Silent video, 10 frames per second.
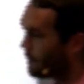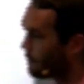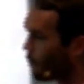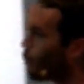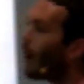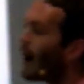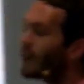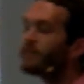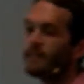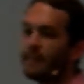Why is
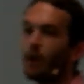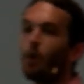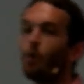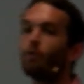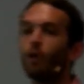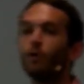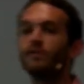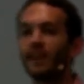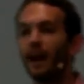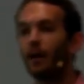it that all roads
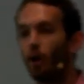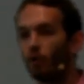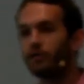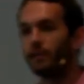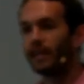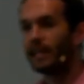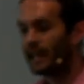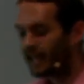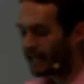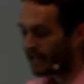can't ultimately
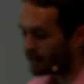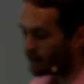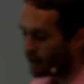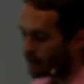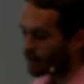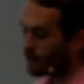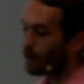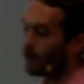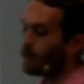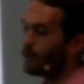lead to
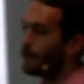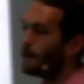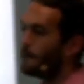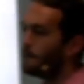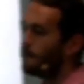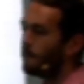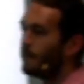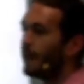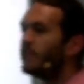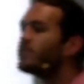God? Now,
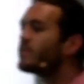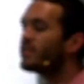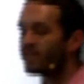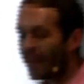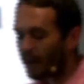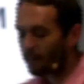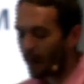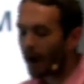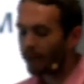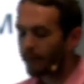this is the second
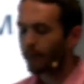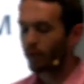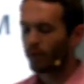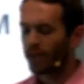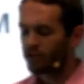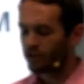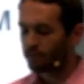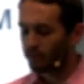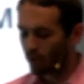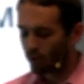path of the religious
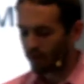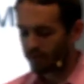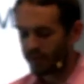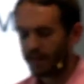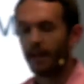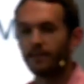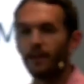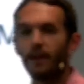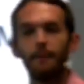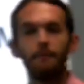pluralist in our
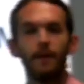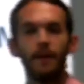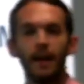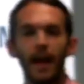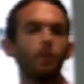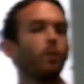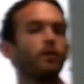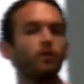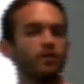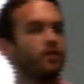time. And when
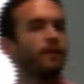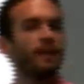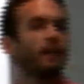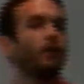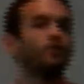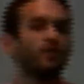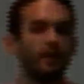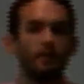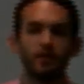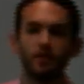Christian theologian and
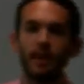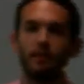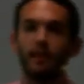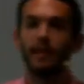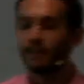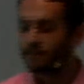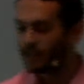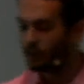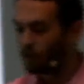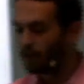missionary Leslie
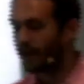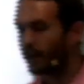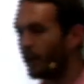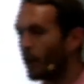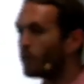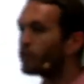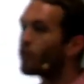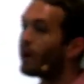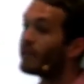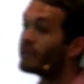Newbigin was
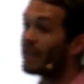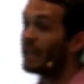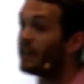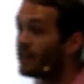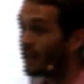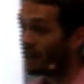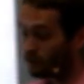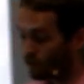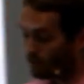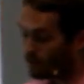traveling to India to
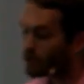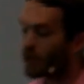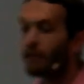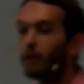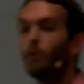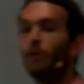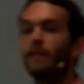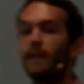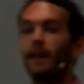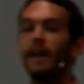do missionary work
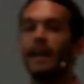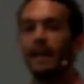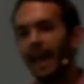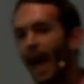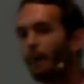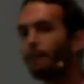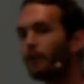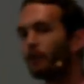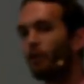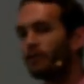there, he happened
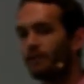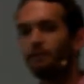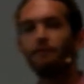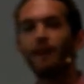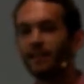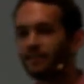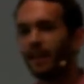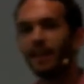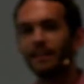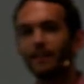across a
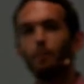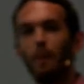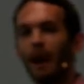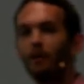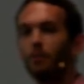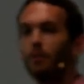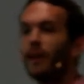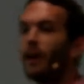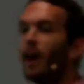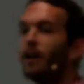fascinating little parable that
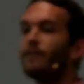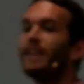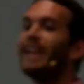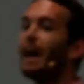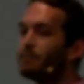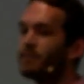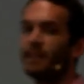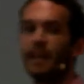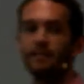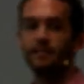kind of
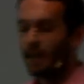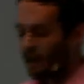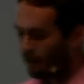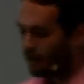encapsulates this